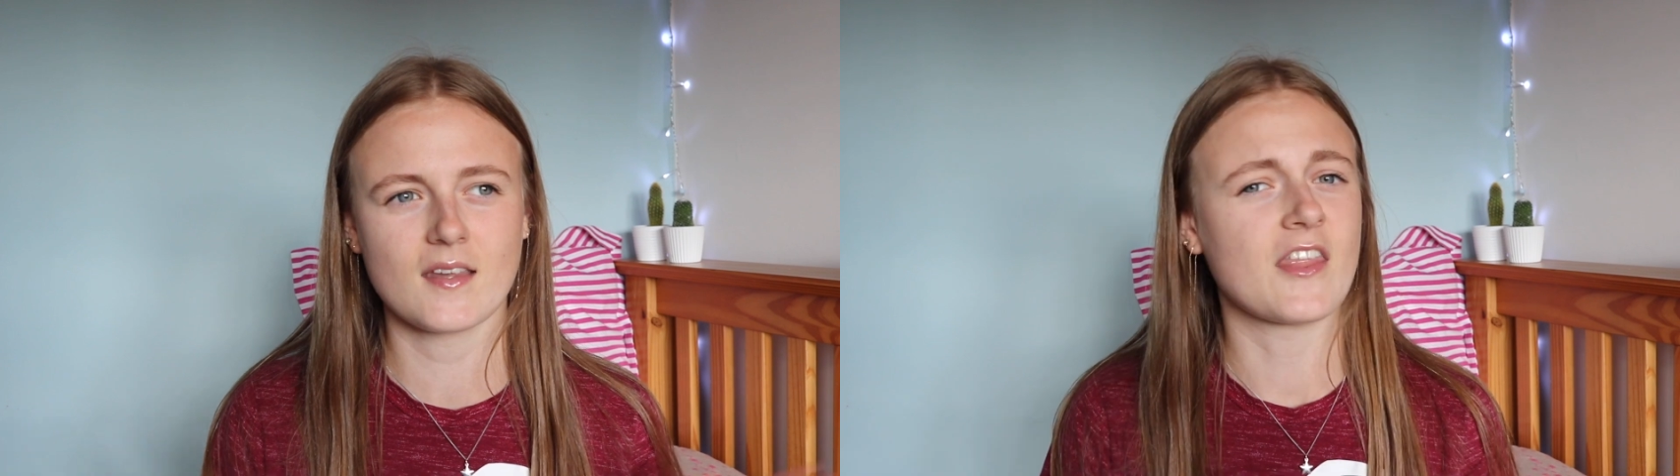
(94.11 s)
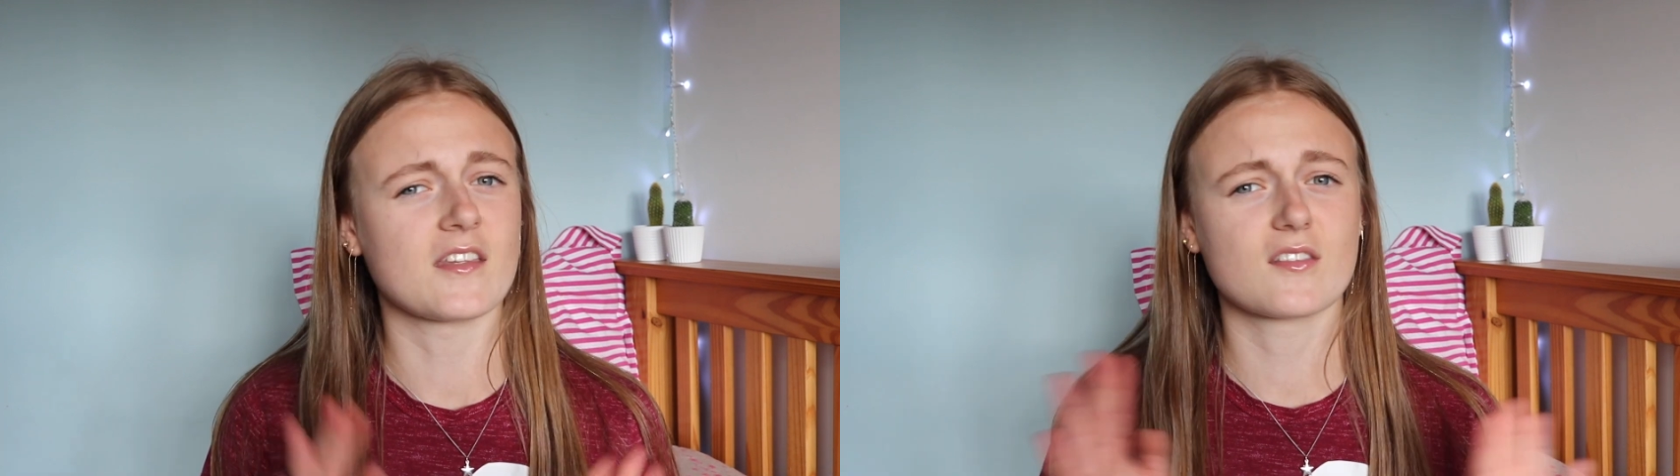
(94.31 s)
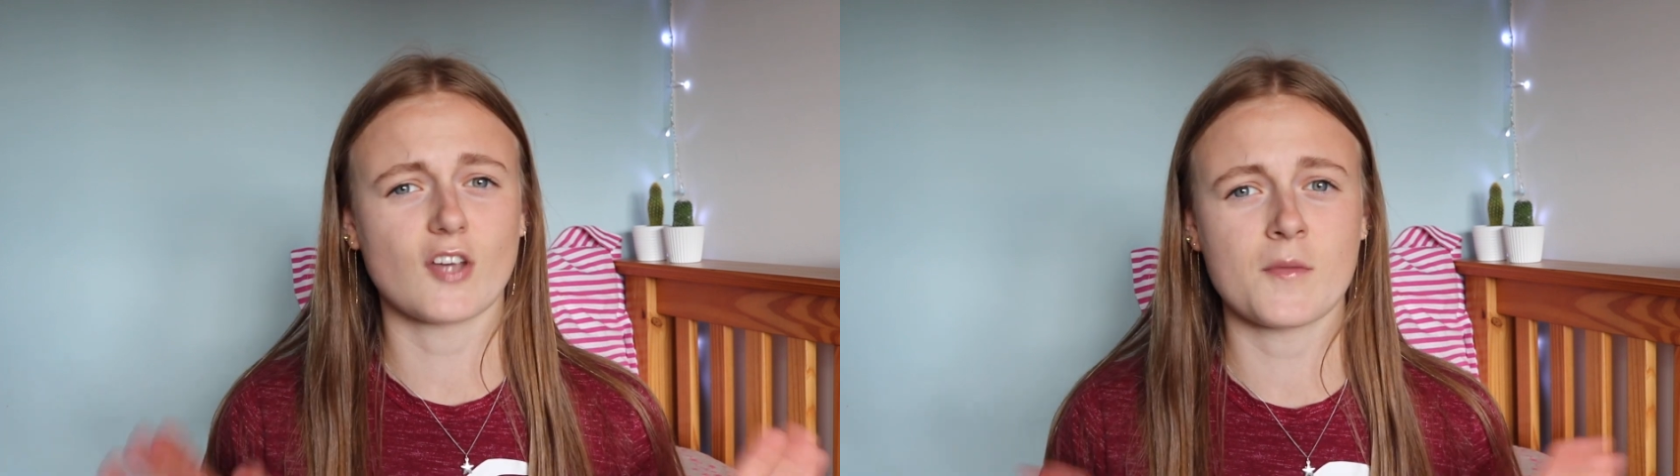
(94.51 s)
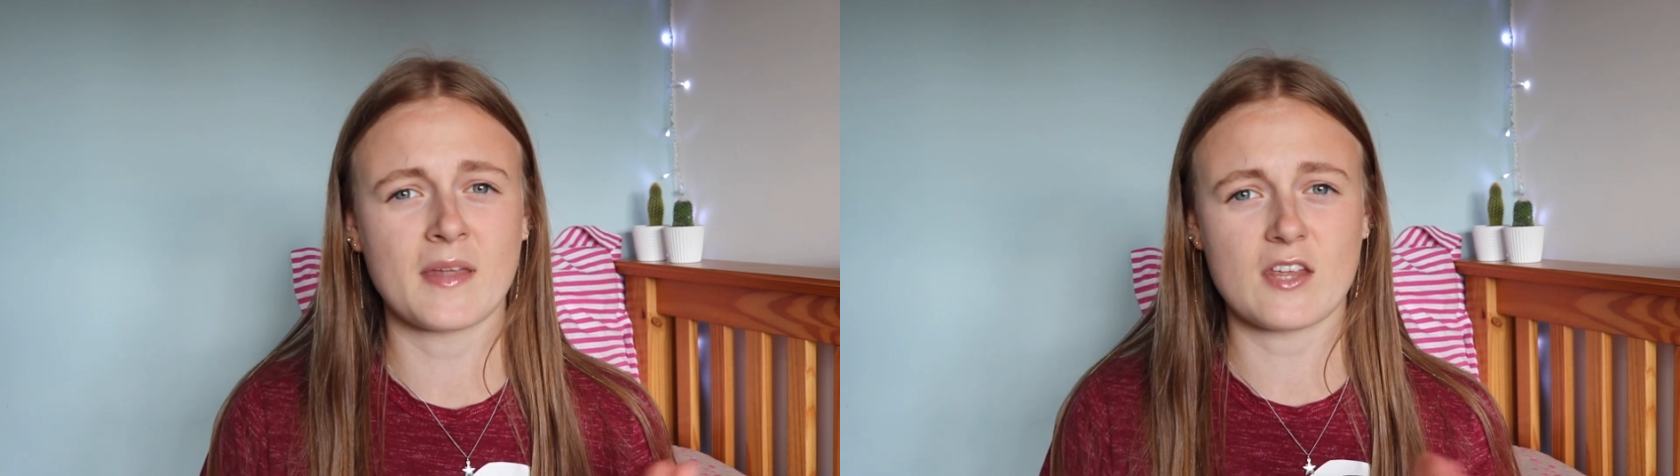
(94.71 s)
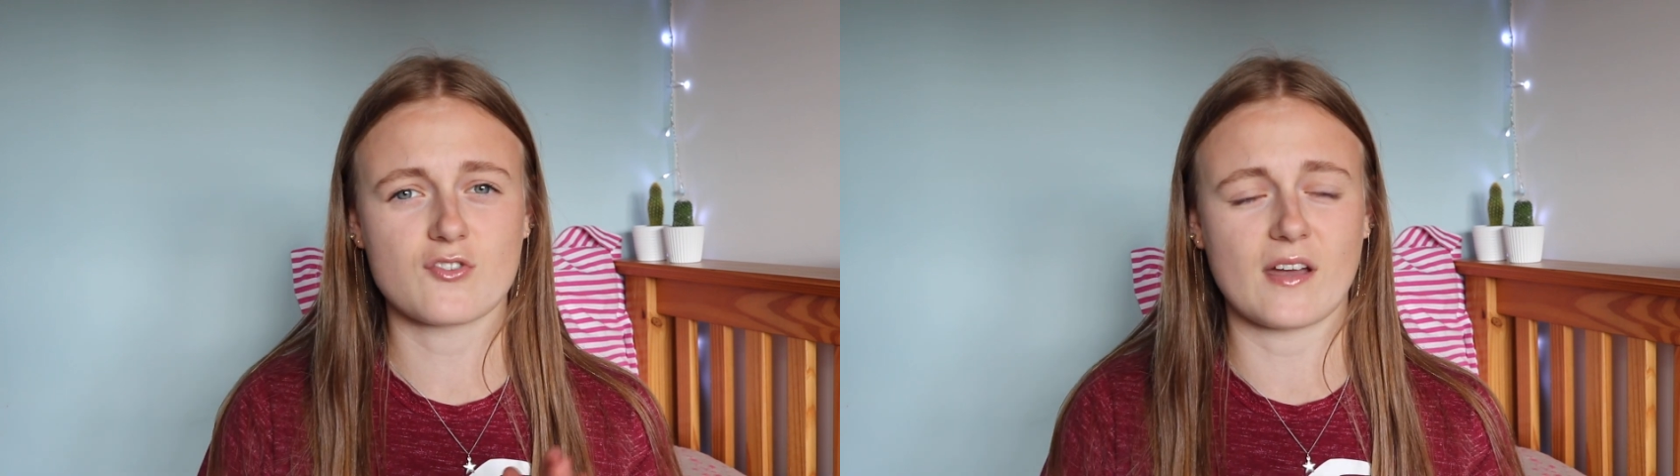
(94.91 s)
And there's so
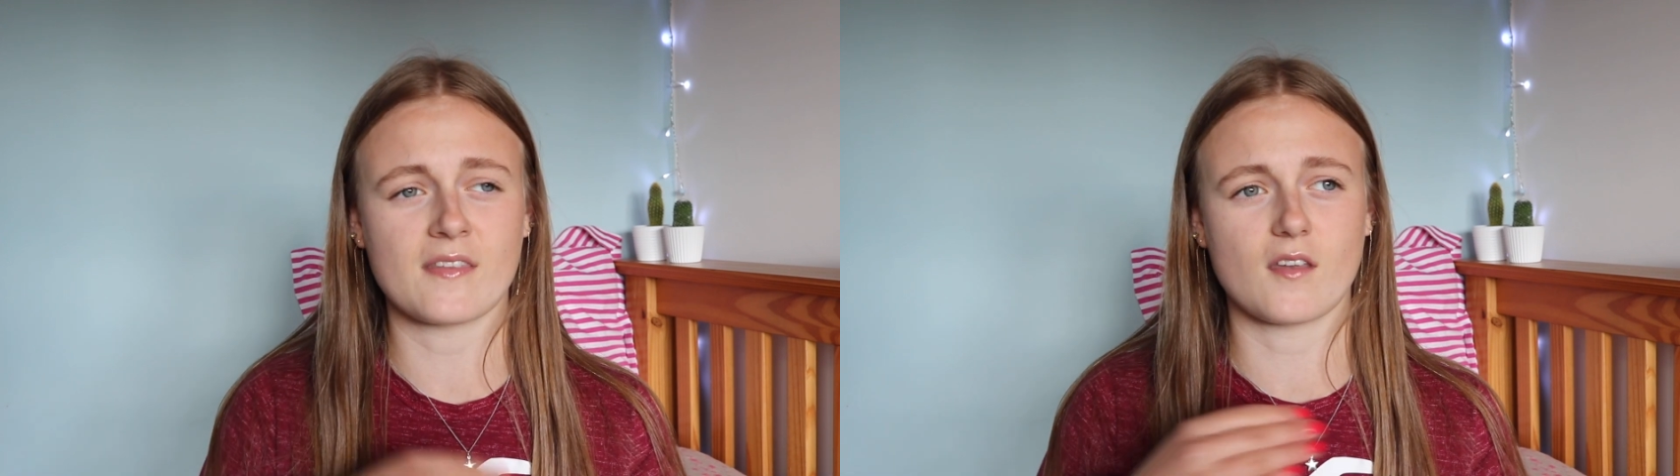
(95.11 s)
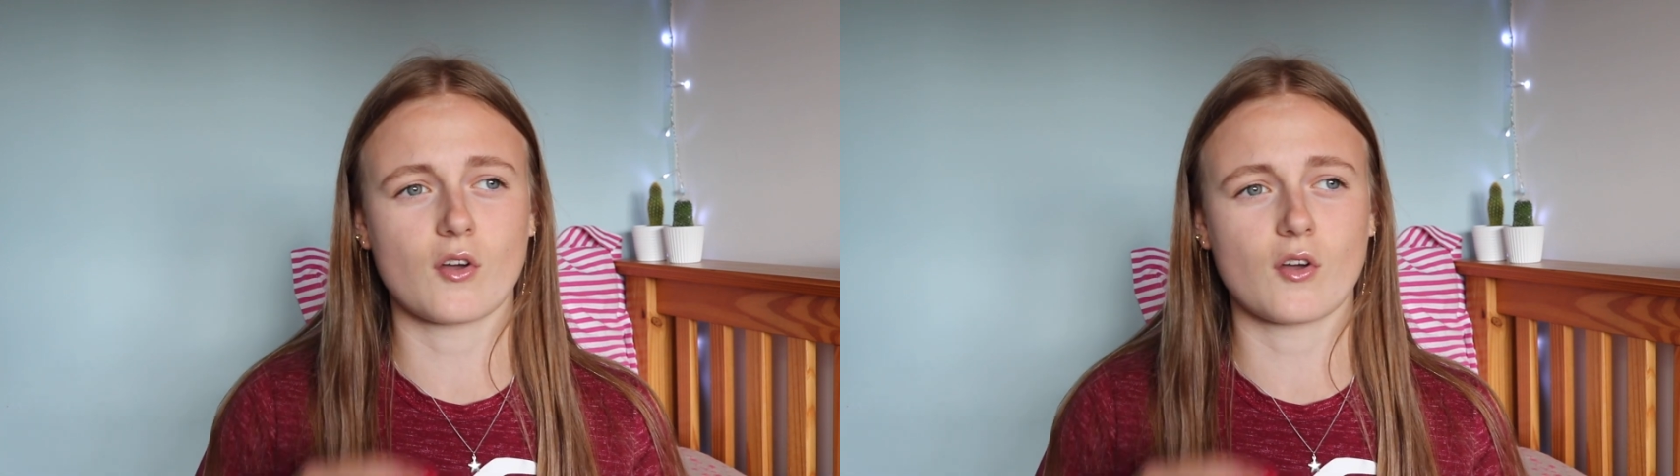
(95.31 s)
many trends that are